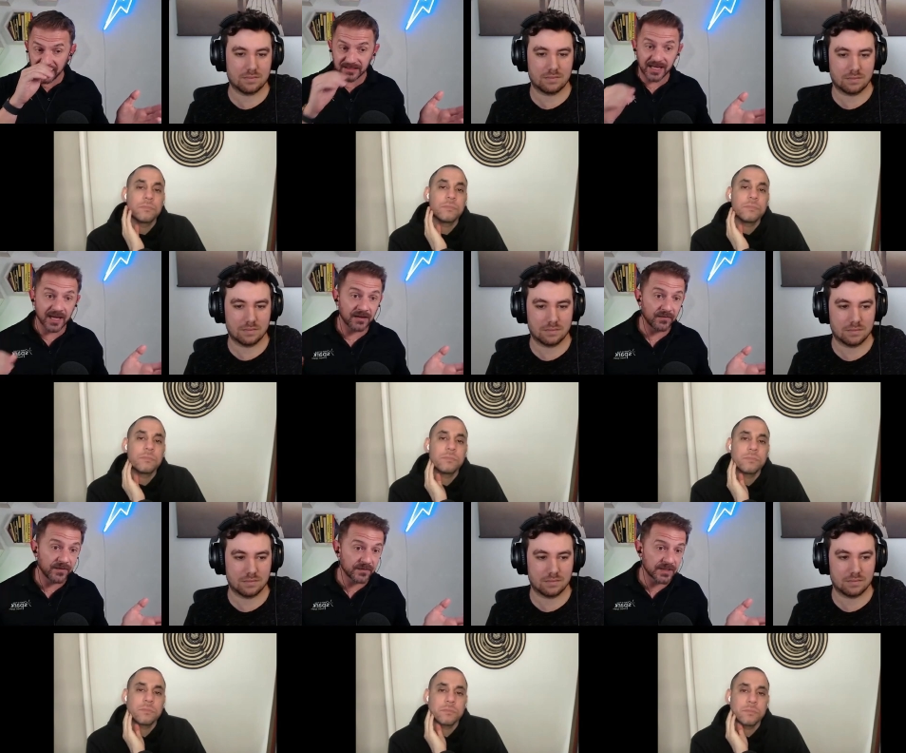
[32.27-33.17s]
Speaker 1: a
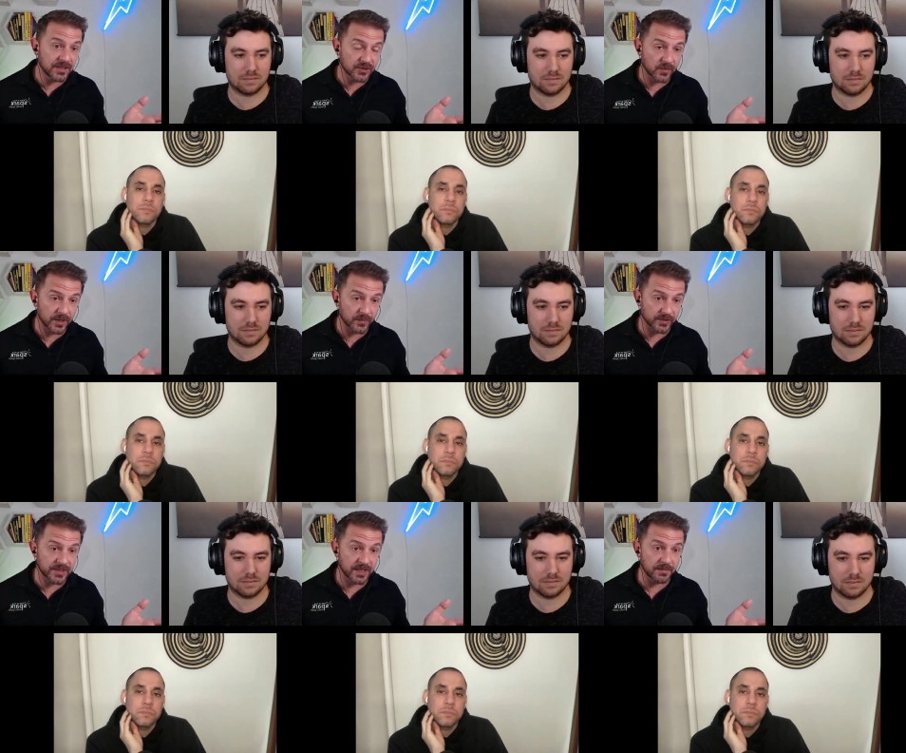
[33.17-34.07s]
10, 15,
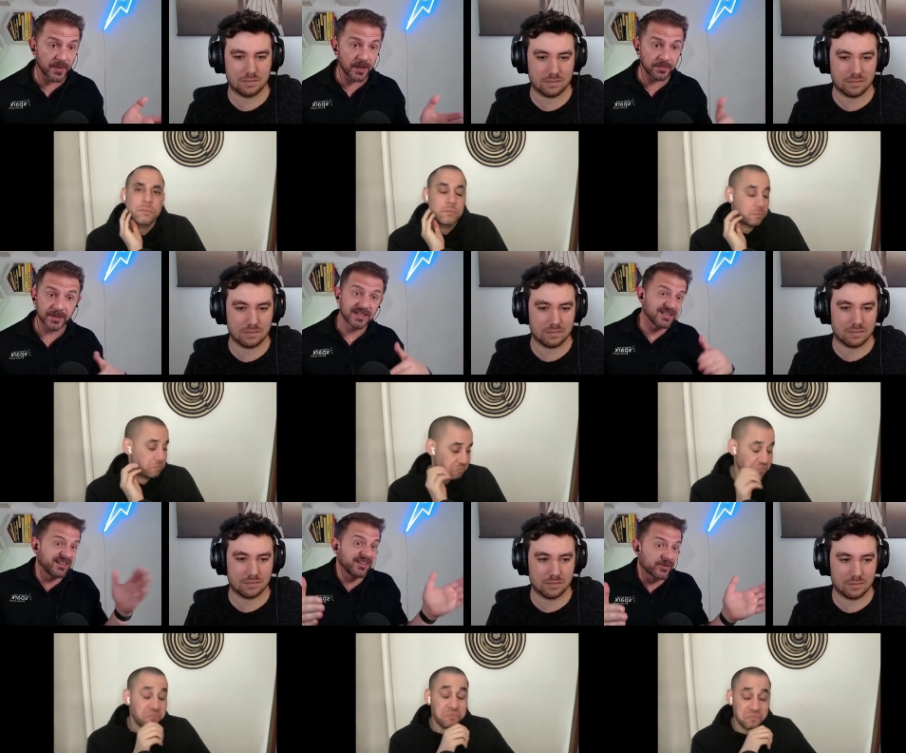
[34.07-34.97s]
20% bump
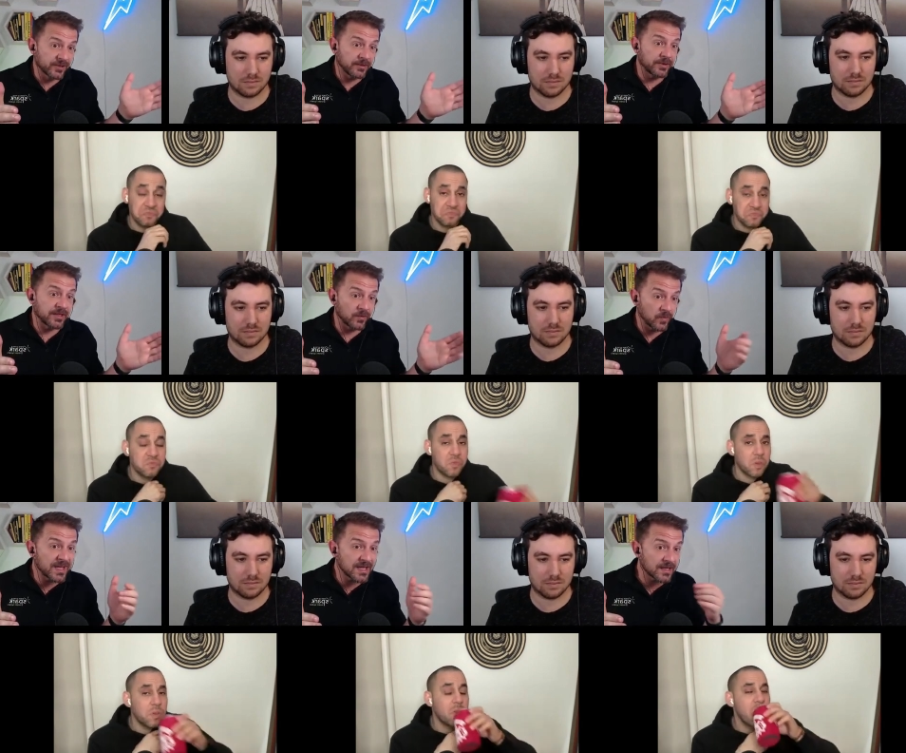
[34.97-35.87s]
literally within a
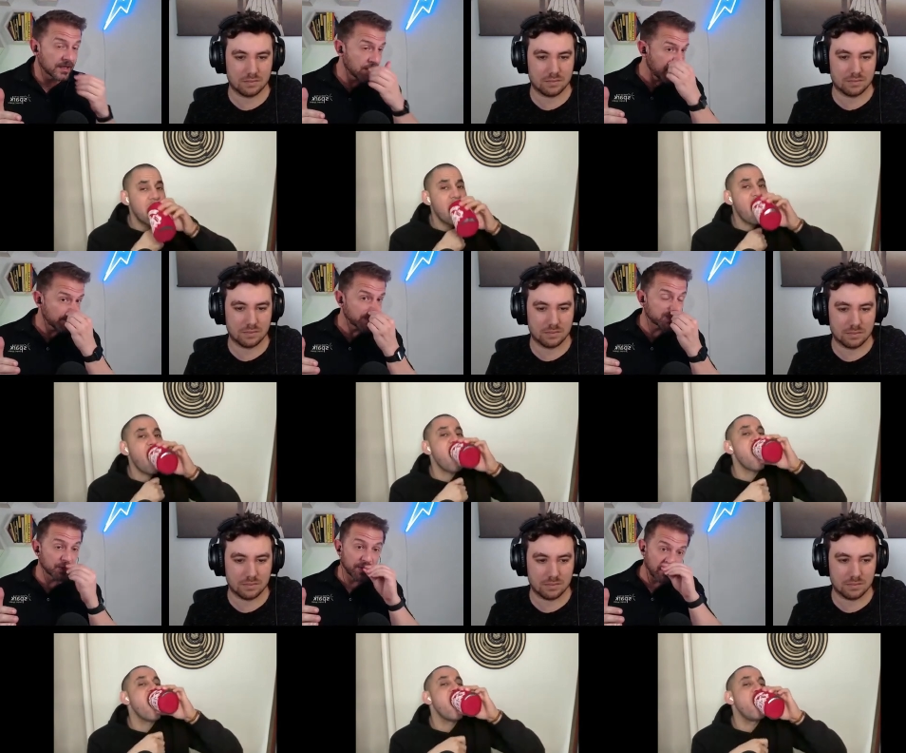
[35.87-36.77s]
week.
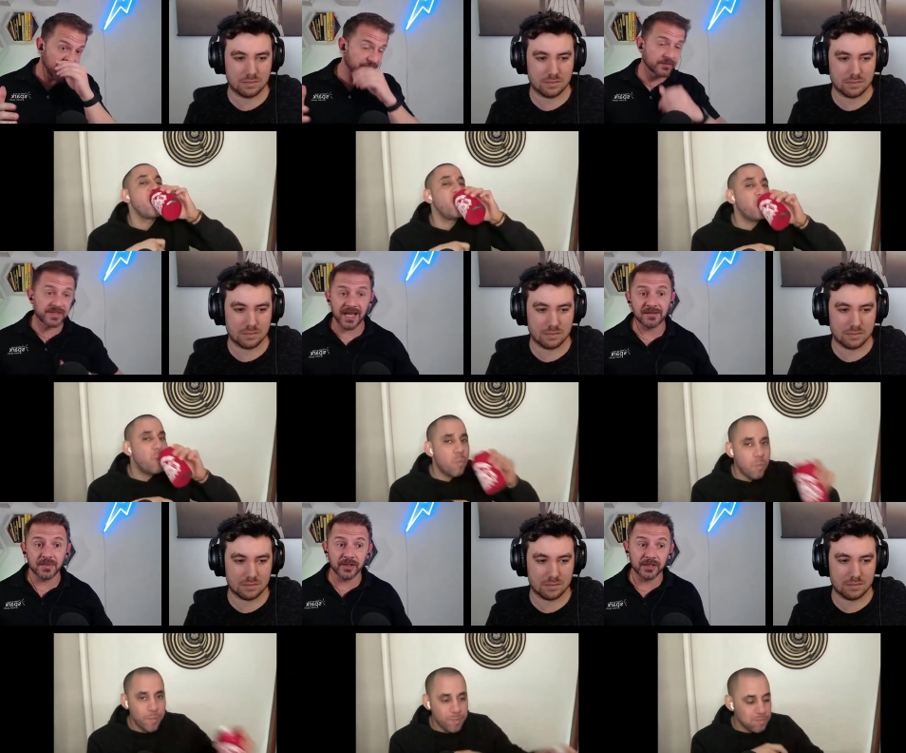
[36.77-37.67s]
So they went from
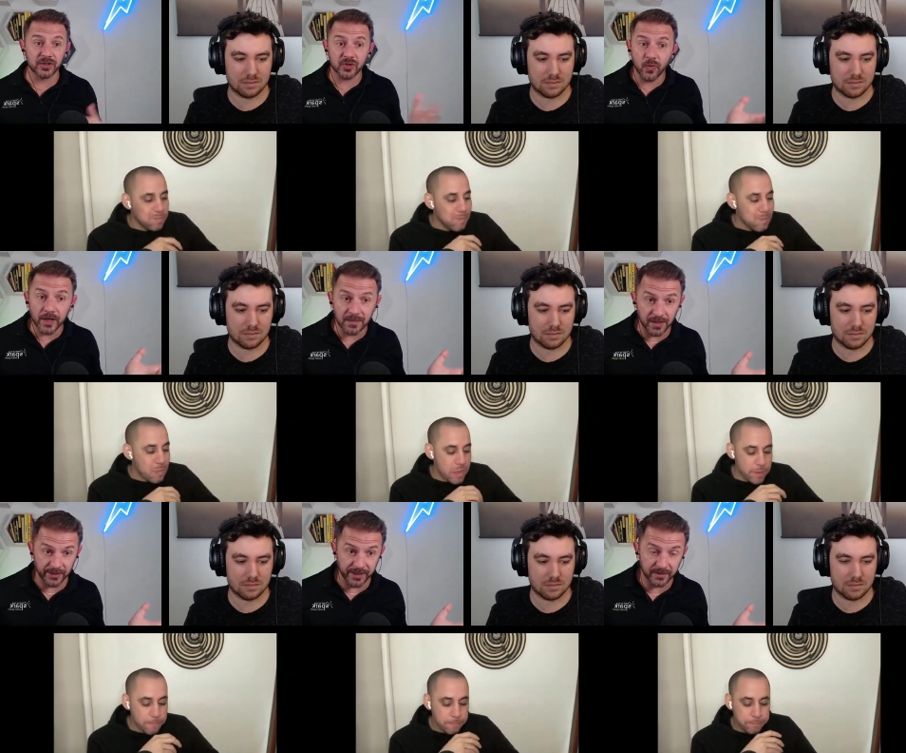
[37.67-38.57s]
10 million to 20
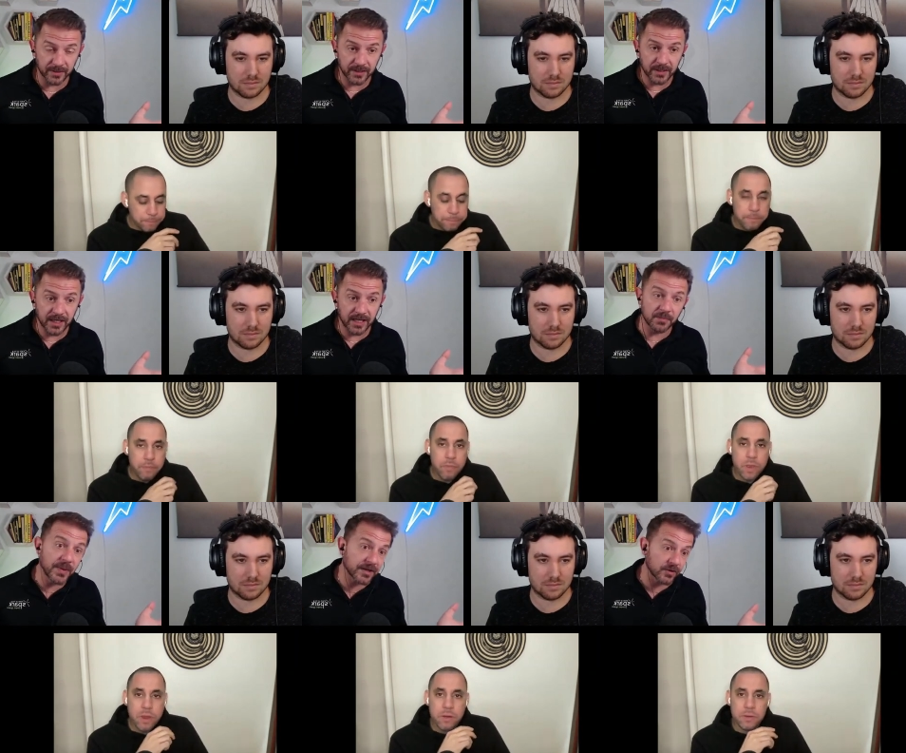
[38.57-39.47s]
million
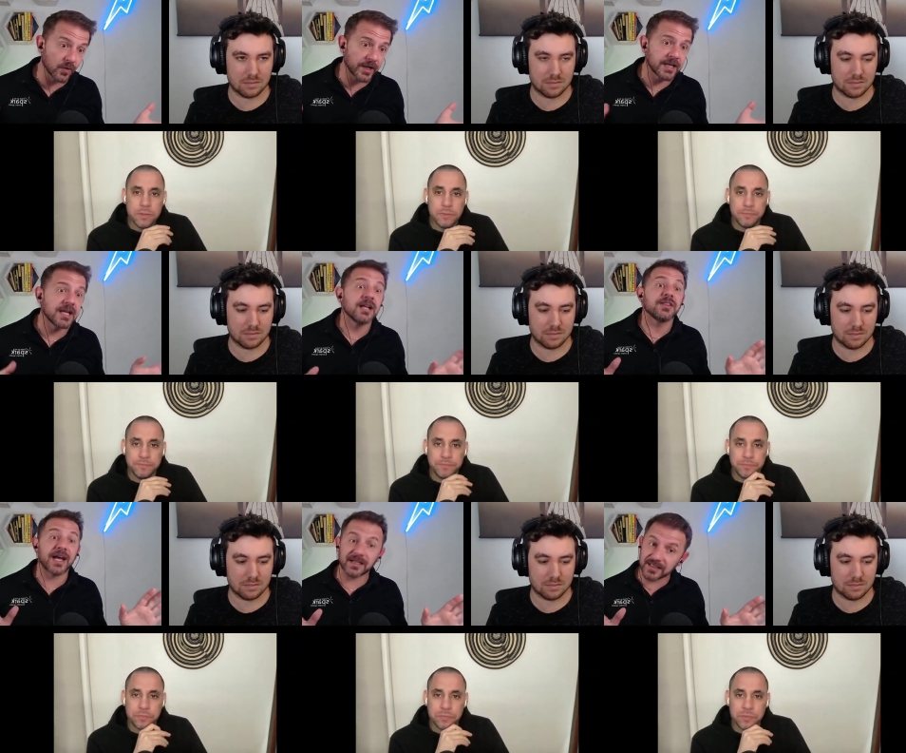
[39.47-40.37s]
in Bitcoin.
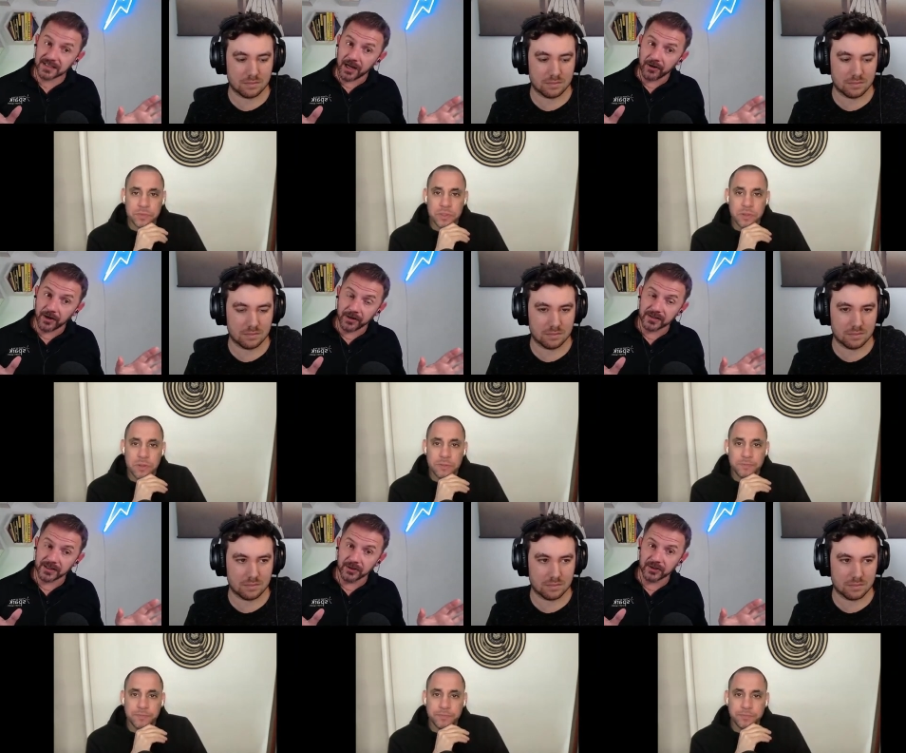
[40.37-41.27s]
That's scary on
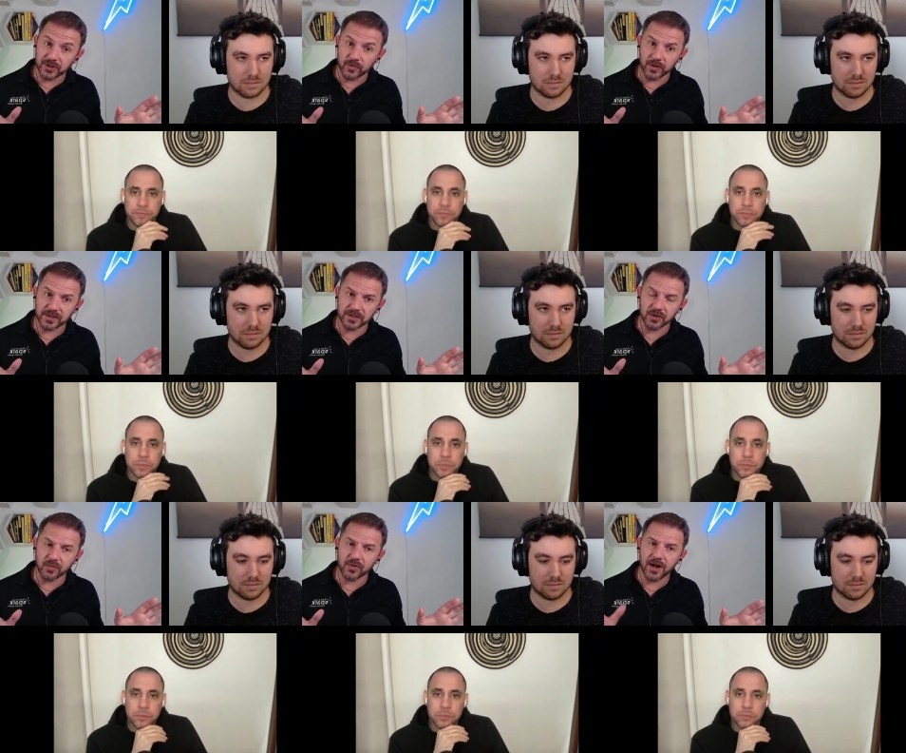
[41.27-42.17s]
its own because you want to
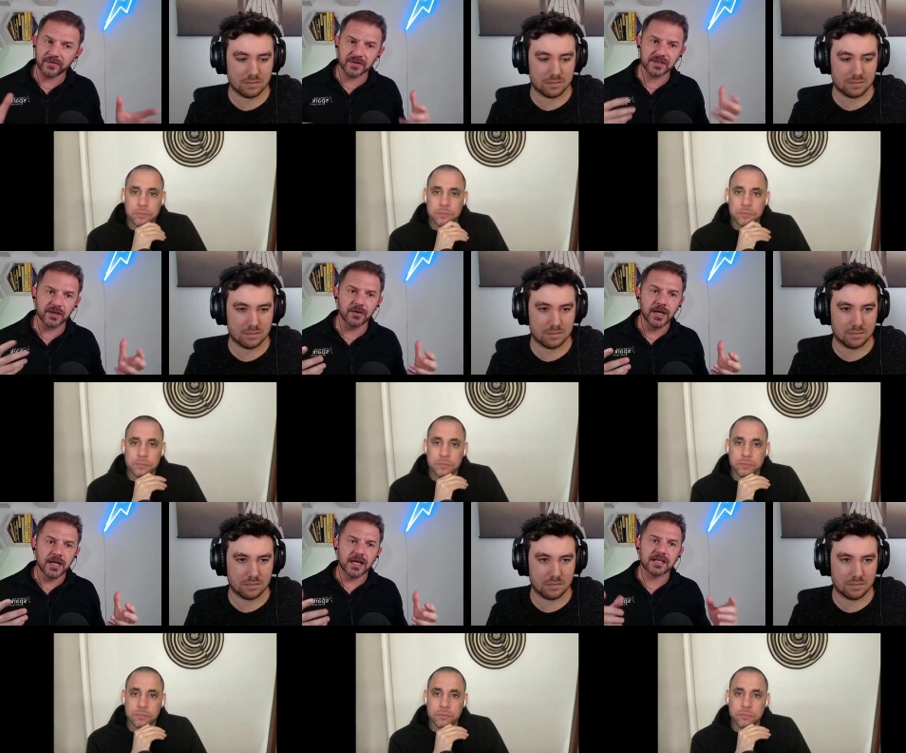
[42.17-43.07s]
secure profits. So
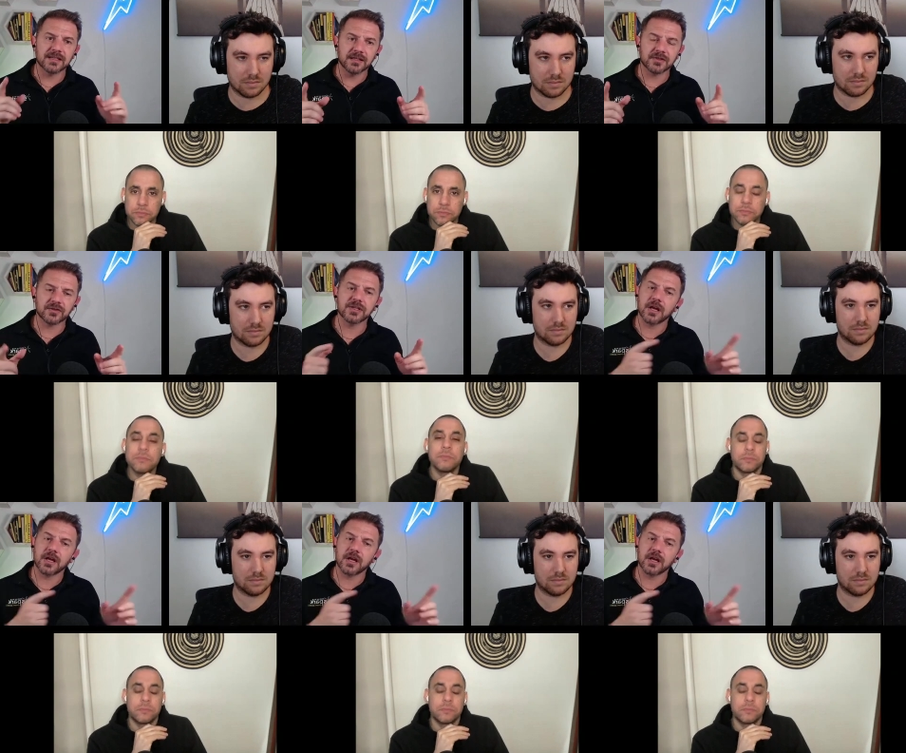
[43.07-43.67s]
it's an interesting